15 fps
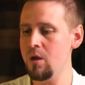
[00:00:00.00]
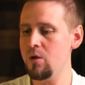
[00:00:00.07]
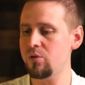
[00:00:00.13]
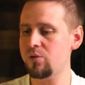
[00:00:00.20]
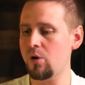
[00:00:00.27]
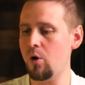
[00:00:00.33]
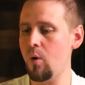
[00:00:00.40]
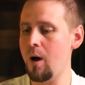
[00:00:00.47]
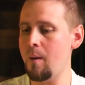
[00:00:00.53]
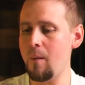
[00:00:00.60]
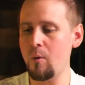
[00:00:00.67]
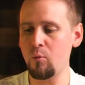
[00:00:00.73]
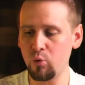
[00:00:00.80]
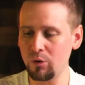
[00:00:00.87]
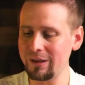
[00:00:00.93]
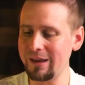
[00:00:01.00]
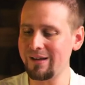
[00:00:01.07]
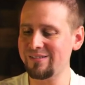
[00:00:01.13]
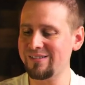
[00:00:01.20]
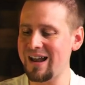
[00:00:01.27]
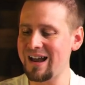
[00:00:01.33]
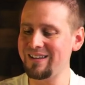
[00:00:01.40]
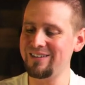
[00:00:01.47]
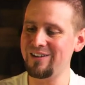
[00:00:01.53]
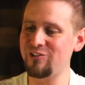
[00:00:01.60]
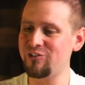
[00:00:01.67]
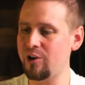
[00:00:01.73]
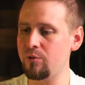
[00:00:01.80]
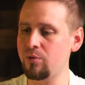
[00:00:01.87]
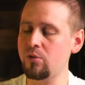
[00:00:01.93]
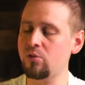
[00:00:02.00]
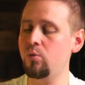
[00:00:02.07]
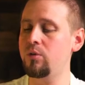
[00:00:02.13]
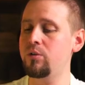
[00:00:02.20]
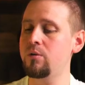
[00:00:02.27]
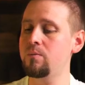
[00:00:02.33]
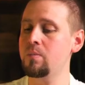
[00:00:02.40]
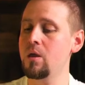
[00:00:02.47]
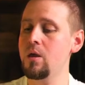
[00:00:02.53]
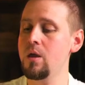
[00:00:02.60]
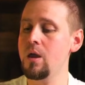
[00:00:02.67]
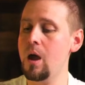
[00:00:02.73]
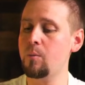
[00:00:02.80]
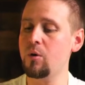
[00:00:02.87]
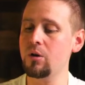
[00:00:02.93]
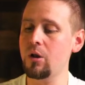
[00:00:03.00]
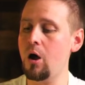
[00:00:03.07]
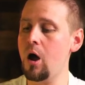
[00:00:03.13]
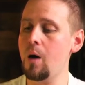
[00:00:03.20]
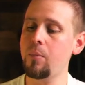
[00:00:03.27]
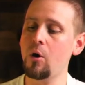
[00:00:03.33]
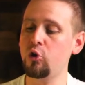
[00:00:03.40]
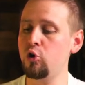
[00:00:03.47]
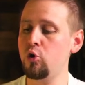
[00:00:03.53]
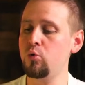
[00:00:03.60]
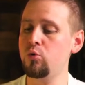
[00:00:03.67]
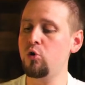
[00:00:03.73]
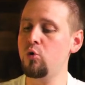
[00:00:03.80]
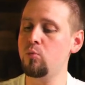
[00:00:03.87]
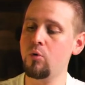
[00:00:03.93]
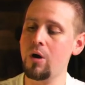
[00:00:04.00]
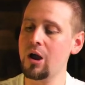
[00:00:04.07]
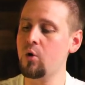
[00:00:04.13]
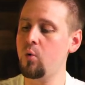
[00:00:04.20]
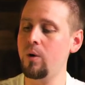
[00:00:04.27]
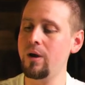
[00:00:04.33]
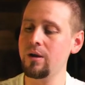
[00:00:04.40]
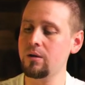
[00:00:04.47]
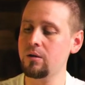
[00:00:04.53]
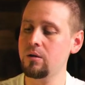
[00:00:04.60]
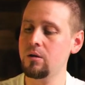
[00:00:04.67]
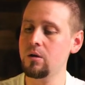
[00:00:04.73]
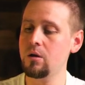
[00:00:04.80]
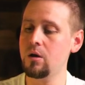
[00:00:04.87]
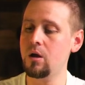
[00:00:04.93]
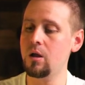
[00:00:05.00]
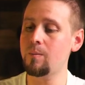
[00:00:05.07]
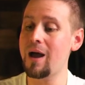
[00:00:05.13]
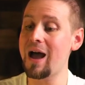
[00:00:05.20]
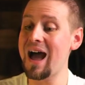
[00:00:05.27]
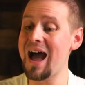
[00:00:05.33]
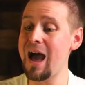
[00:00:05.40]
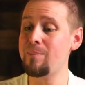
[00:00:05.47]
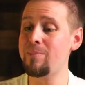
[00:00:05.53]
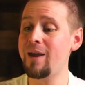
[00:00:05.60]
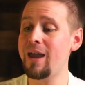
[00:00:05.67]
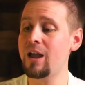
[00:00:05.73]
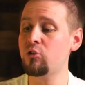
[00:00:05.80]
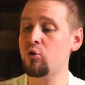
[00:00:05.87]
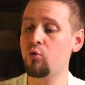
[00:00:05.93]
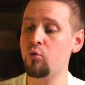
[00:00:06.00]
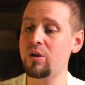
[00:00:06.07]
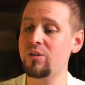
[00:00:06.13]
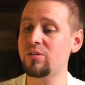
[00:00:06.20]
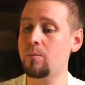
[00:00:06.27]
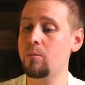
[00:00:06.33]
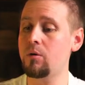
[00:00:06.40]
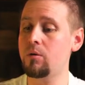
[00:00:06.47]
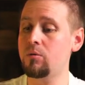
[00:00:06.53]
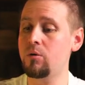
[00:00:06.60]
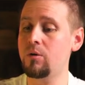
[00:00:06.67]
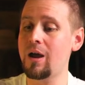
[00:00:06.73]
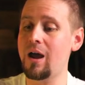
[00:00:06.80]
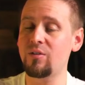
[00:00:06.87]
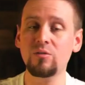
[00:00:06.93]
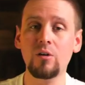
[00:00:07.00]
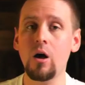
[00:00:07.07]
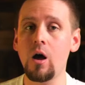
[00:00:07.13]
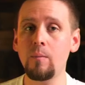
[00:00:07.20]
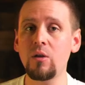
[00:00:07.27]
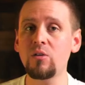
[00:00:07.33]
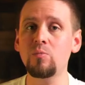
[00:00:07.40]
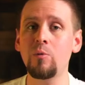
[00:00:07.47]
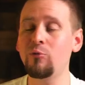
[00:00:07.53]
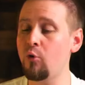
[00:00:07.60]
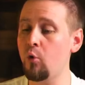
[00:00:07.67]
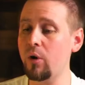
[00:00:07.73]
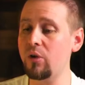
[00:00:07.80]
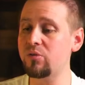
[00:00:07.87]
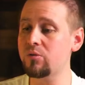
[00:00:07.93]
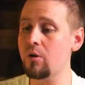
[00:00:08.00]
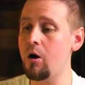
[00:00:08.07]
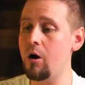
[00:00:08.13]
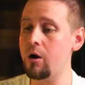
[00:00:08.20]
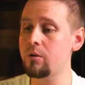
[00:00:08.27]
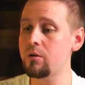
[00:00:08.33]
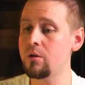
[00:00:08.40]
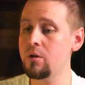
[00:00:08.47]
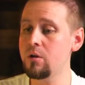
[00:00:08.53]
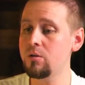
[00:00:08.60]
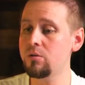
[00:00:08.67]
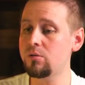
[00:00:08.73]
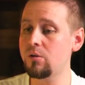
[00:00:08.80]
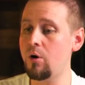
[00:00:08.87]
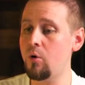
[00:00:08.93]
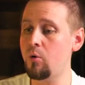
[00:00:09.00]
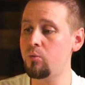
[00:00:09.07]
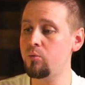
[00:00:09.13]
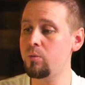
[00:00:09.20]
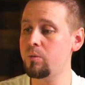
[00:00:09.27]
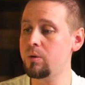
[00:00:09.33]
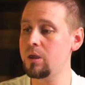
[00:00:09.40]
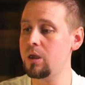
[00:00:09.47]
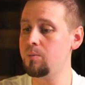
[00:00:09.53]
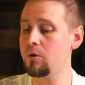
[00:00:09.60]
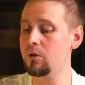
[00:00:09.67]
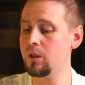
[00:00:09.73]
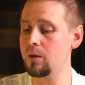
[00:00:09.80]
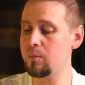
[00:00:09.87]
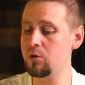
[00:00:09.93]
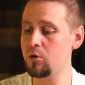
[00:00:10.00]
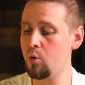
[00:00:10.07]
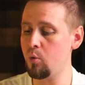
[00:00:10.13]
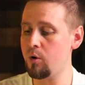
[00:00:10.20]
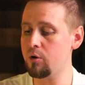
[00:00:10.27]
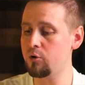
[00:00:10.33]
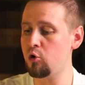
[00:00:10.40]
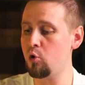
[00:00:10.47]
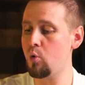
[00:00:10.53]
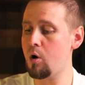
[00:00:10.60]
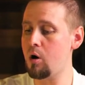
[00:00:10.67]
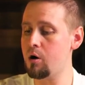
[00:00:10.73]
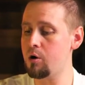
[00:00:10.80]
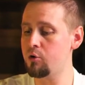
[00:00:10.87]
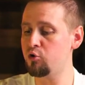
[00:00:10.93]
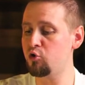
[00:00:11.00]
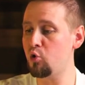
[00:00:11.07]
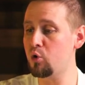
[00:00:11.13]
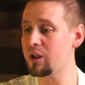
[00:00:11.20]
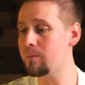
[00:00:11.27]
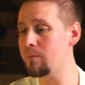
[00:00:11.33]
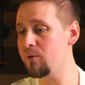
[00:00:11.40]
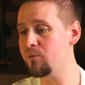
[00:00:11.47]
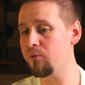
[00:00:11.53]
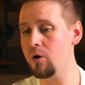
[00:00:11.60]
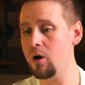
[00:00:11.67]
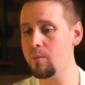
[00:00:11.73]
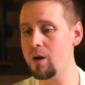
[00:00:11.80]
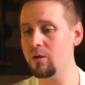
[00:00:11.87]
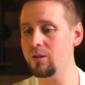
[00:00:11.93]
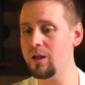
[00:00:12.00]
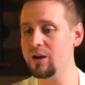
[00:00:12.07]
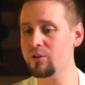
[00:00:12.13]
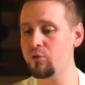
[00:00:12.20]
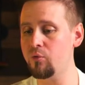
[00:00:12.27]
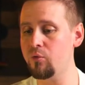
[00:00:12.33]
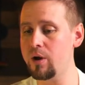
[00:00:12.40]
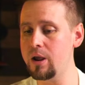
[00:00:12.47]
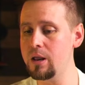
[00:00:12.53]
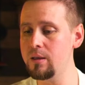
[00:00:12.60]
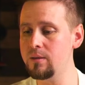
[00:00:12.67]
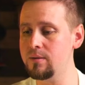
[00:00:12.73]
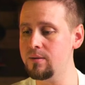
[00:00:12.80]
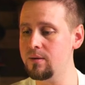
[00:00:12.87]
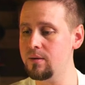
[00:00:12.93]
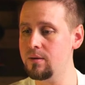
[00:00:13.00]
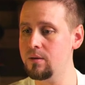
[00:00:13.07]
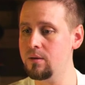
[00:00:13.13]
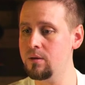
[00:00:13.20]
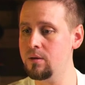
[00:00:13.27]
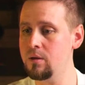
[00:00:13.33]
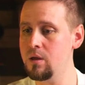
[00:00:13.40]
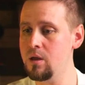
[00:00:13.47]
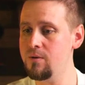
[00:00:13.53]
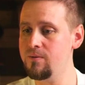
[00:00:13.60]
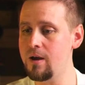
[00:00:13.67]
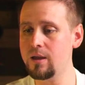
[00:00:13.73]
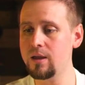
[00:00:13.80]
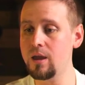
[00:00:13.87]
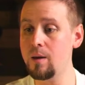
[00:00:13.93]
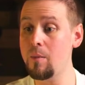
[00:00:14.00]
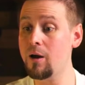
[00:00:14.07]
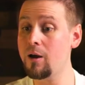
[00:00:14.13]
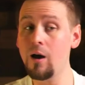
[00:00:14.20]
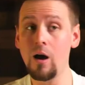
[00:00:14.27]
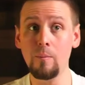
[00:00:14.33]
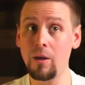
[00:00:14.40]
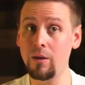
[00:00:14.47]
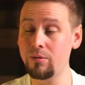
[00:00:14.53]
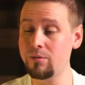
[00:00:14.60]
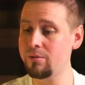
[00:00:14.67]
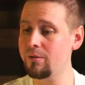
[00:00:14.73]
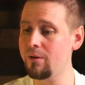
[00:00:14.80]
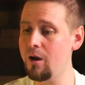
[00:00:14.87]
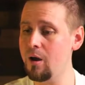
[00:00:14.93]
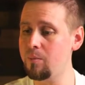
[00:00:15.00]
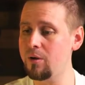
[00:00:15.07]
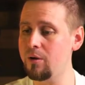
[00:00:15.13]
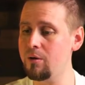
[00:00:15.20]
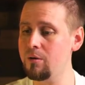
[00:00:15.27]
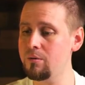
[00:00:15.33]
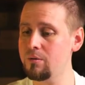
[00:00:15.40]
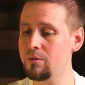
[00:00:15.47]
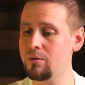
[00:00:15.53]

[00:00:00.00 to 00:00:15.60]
So um, I'm really excited to share this with you. I'm gonna hop on YouTube right quick on my iPad to read some of you guys' comments before we start. So keep on letting me know where you are joining me from. I'd like to read it if I can get my comments up here.